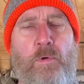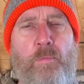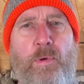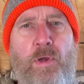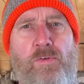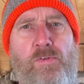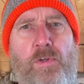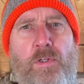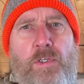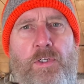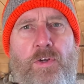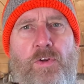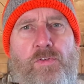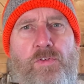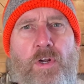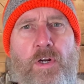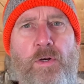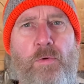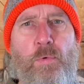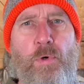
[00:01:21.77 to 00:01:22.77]
basically just
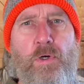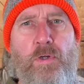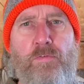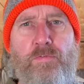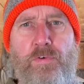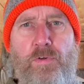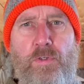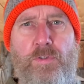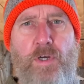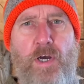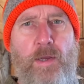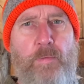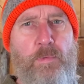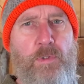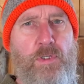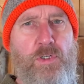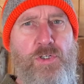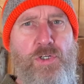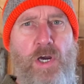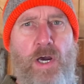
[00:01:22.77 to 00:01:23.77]
started working full-time in
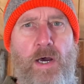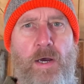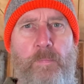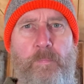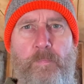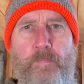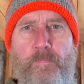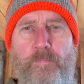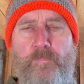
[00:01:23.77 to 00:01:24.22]
the shop,